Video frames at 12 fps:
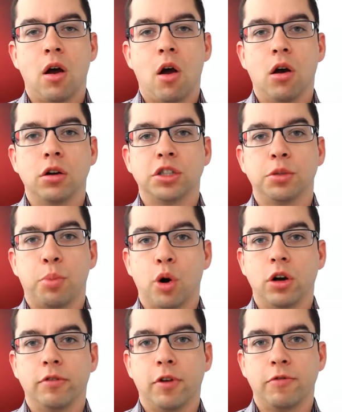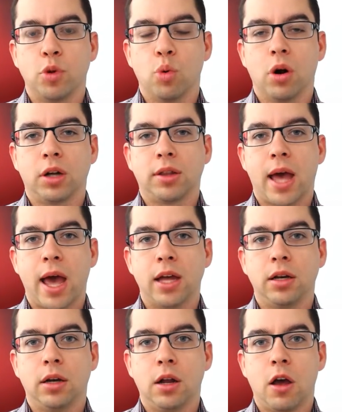are supportive of the work
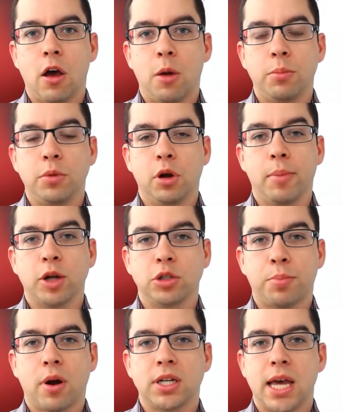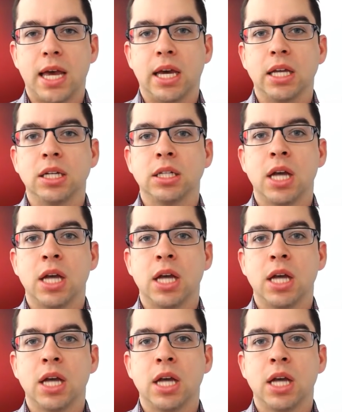that um, you're about to partake in.